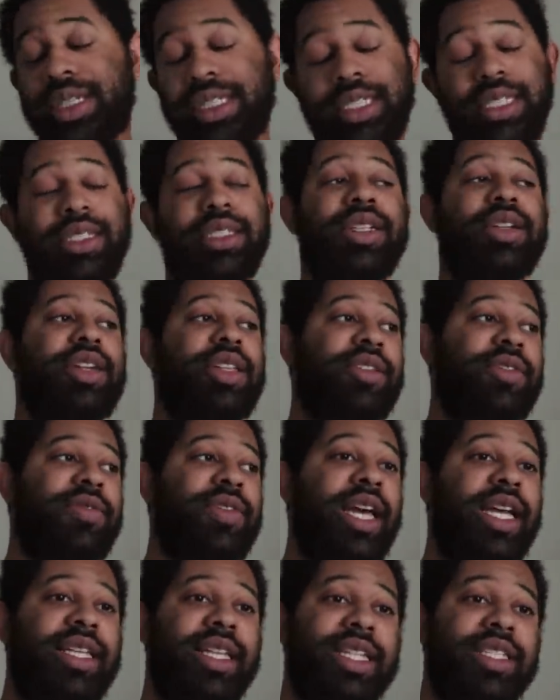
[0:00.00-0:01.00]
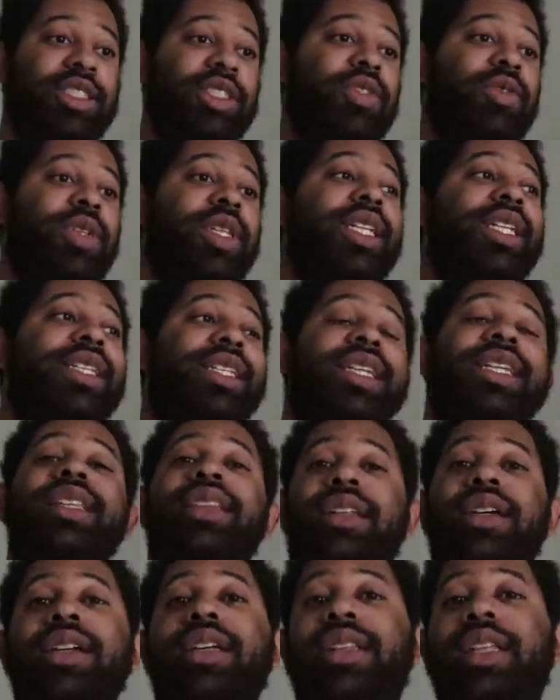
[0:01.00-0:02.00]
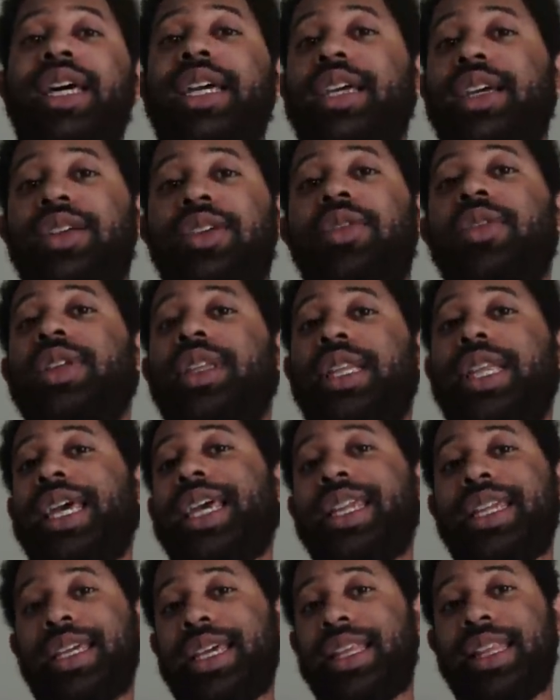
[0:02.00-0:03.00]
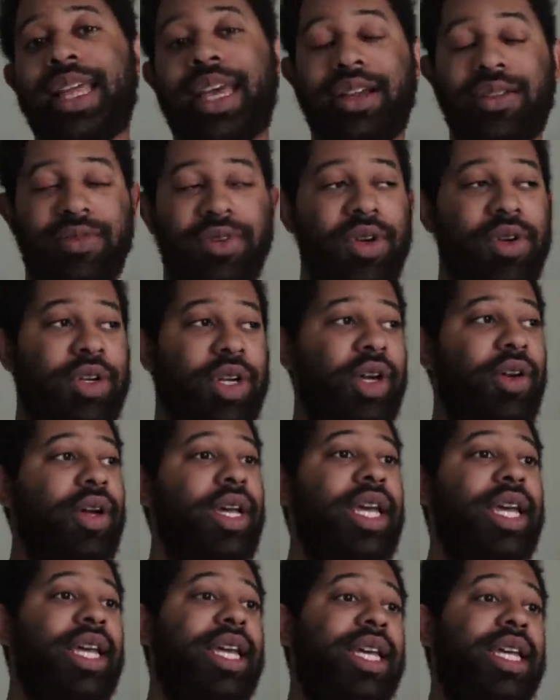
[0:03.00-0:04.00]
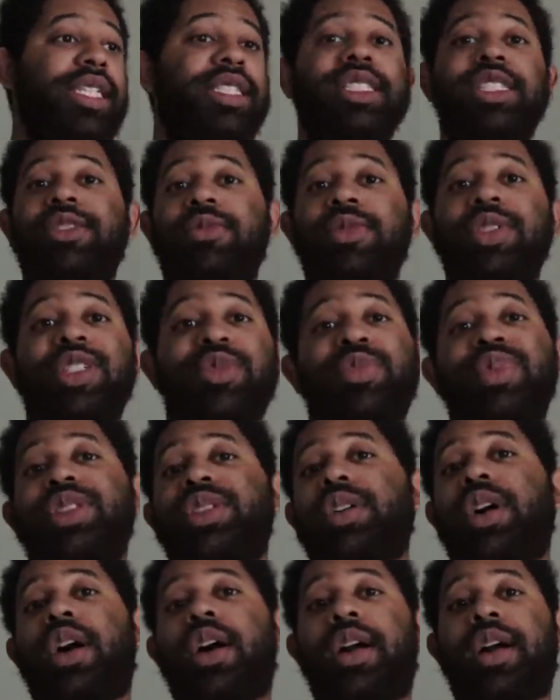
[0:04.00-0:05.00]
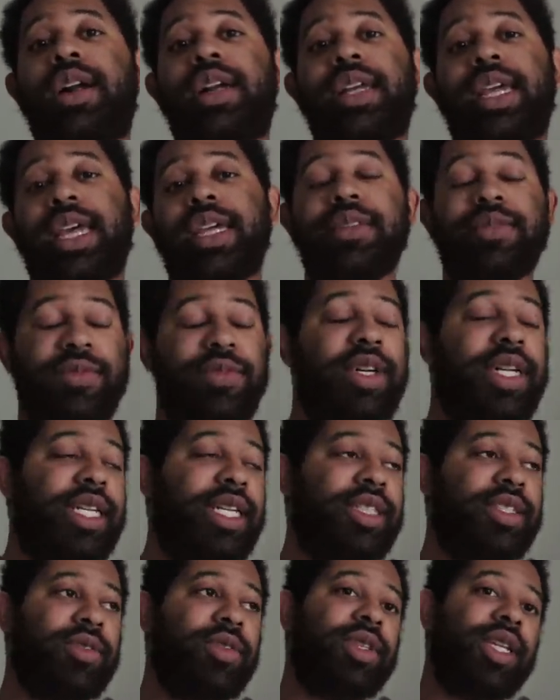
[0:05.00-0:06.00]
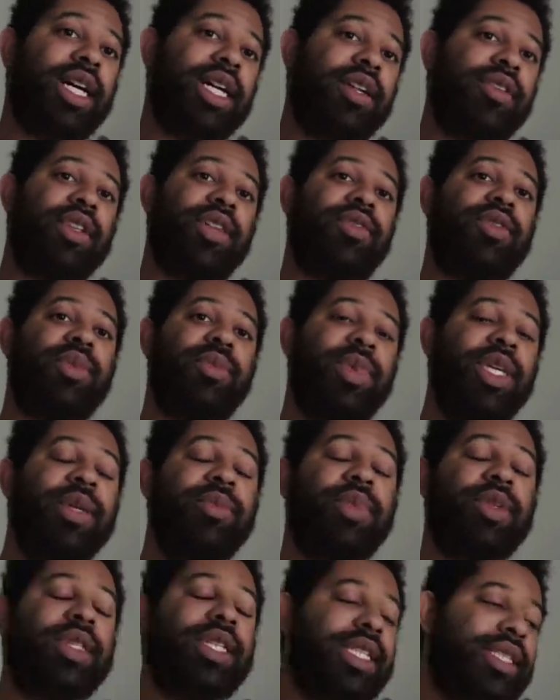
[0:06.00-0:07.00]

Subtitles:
And considering the fact that she really did look like an old lady in that photo, it just was bizarre and funny to a lot of different people.